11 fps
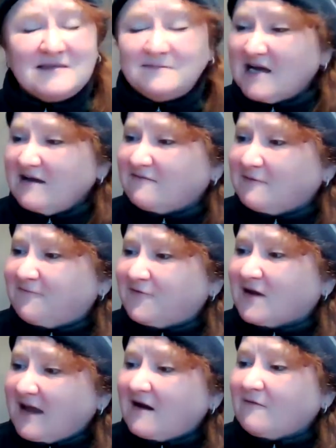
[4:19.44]
sometimes we
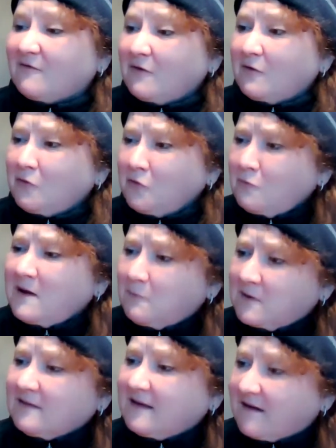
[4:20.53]
forget who we
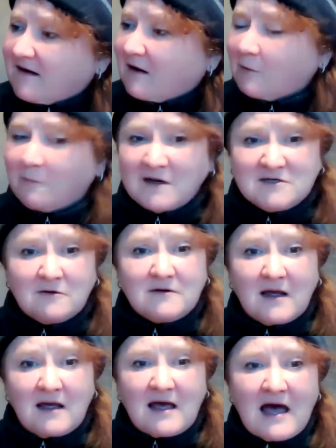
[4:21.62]
really are when we don't
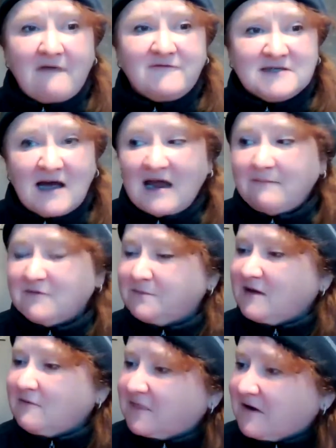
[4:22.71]
have time to
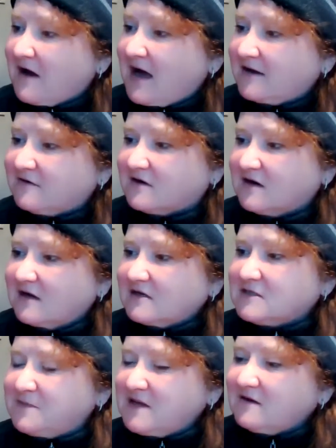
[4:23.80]
be with God or to
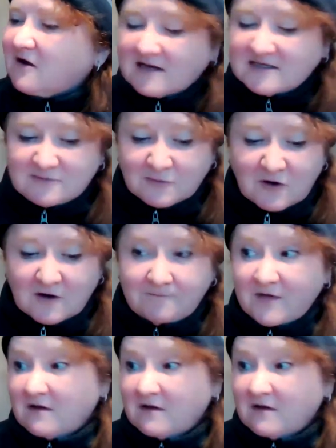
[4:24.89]
be in God's word.